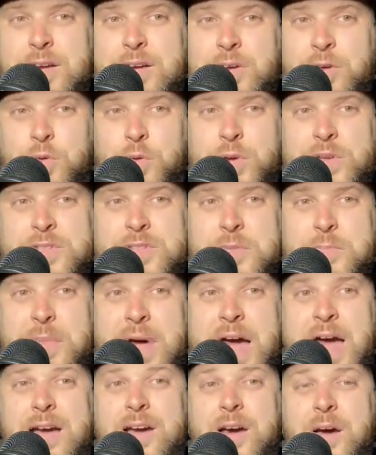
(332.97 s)
who is the
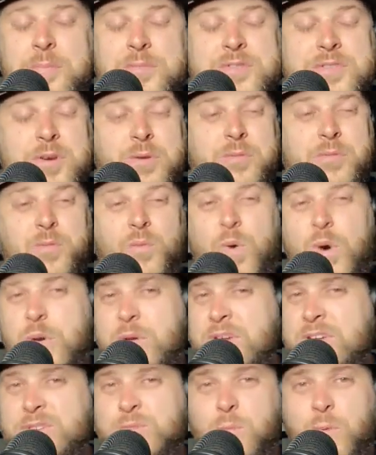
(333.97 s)
backup. So
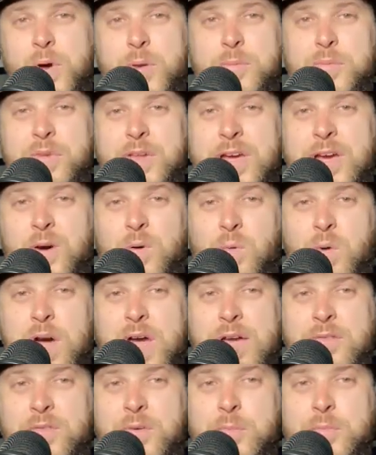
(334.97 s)
he's one play
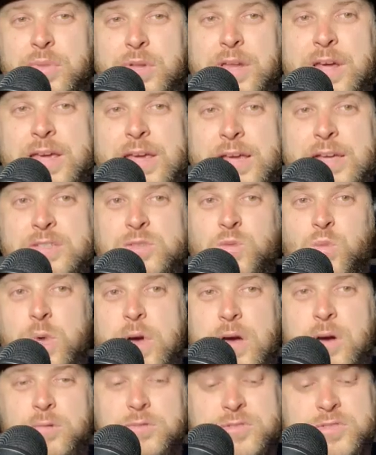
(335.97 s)
away from playing as
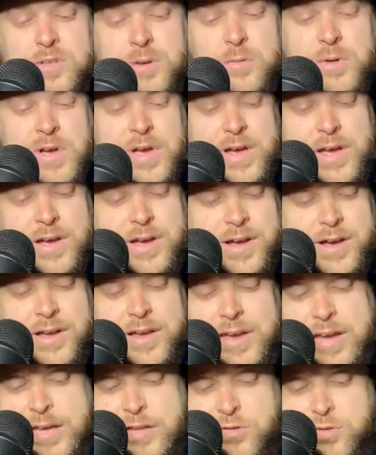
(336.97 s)
well. So
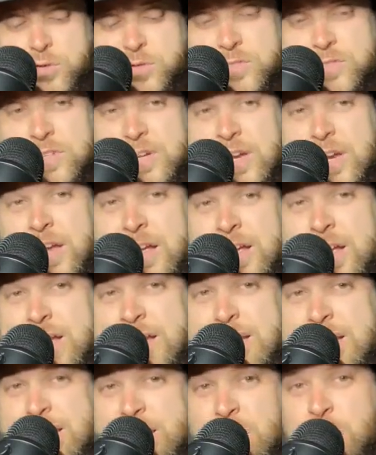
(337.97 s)
interesting
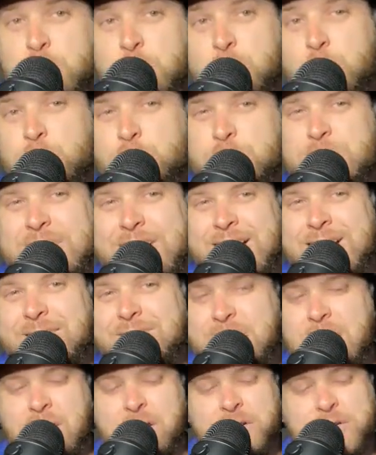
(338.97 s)
news out
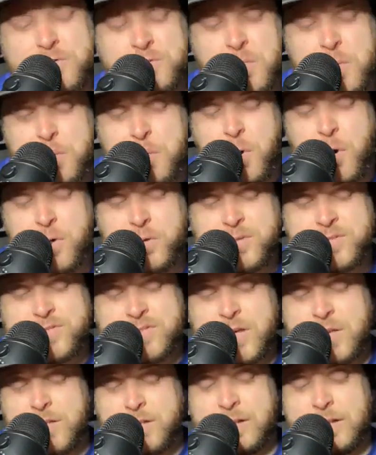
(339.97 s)
of college football, to
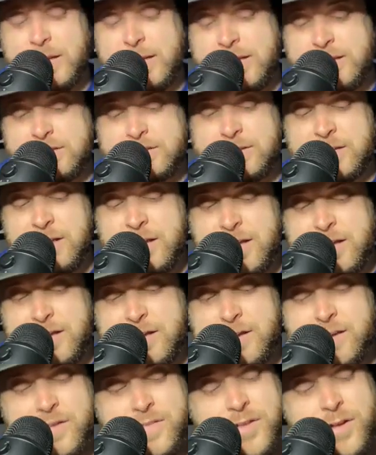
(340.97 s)
say the least.
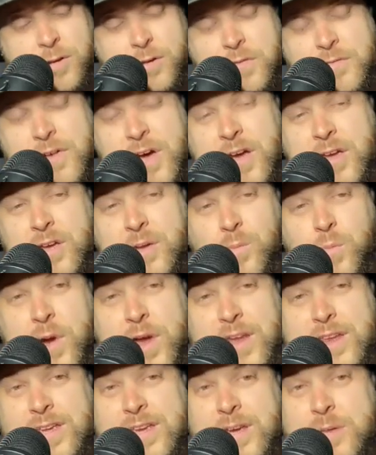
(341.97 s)
They'll
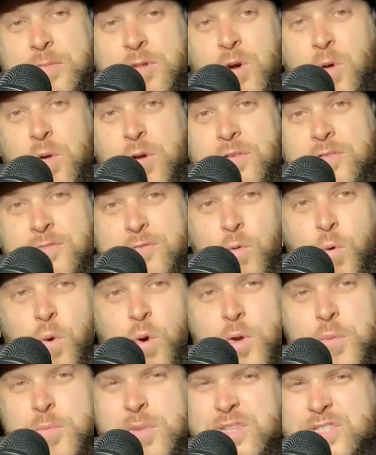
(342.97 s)
evaluate him going
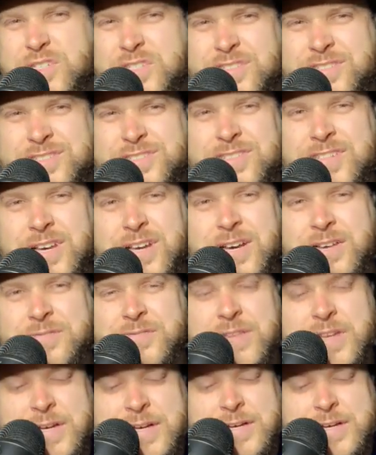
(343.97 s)
forward, but just tough